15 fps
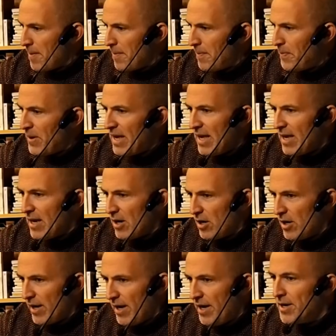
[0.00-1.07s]
being
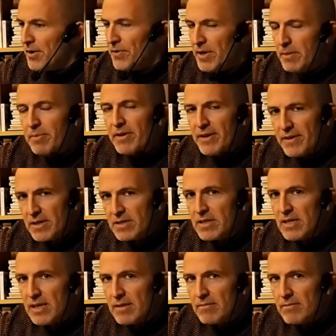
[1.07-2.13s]
in a rebreather
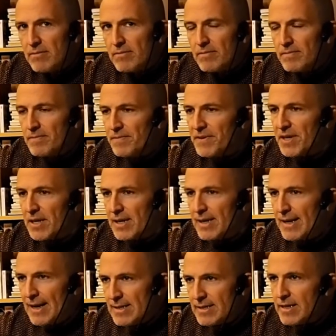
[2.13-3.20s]
team, the
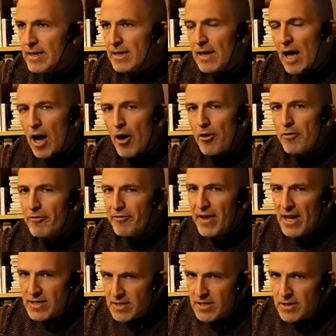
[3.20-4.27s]
classical out of
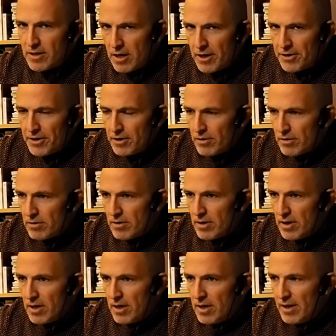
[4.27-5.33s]
gas scenario
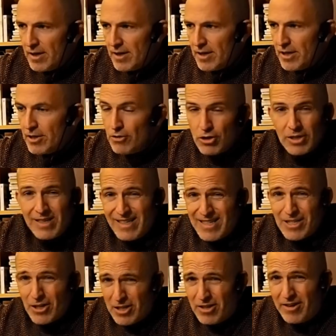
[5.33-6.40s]
usually is
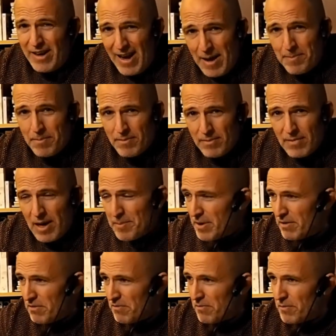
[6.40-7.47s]
not going to happen. I
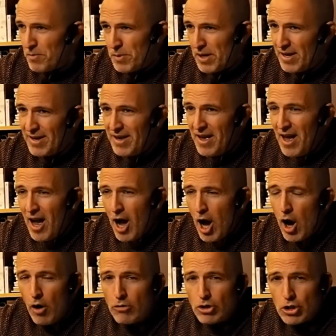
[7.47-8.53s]
mean,
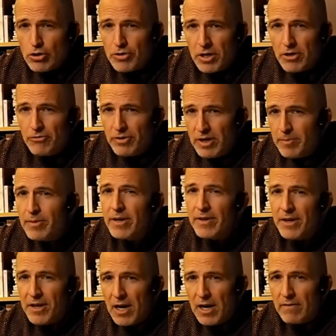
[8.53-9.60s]
how should a rebreather
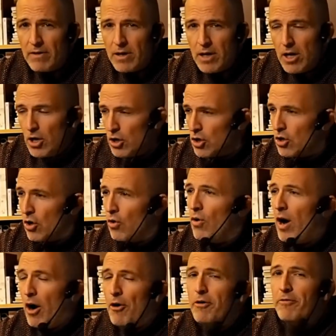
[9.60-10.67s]
diver go
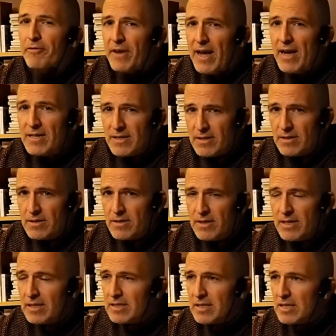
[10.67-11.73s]
out of gas?
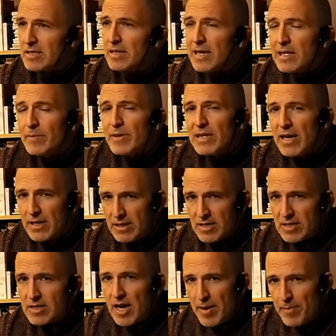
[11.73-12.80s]
It's a little bit like the
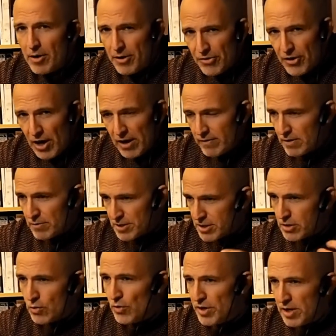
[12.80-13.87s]
side mount diver with
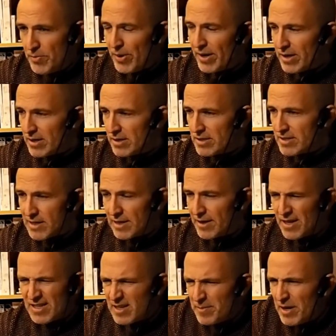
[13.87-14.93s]
two independent
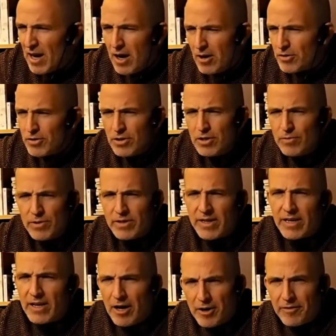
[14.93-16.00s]
cylinders. I mean, how do you want to get
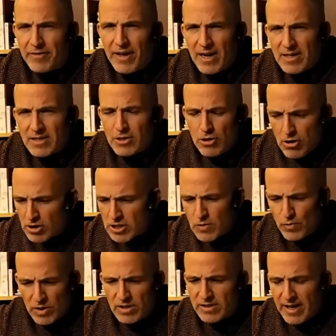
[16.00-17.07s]
out of gas? You lost
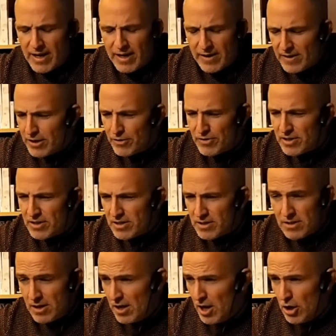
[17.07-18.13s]
one tank and then you
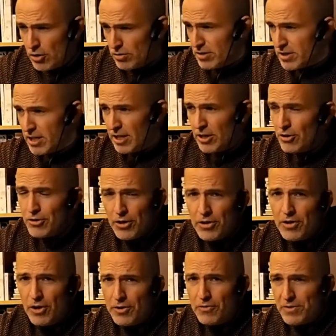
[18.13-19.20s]
continued
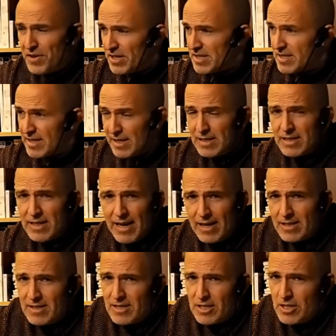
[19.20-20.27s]
on the single tank?
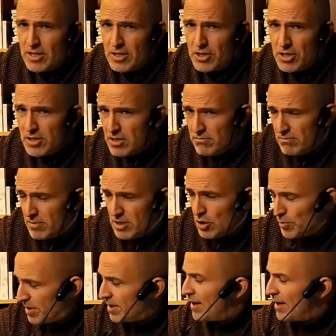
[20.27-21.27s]
It's stupid.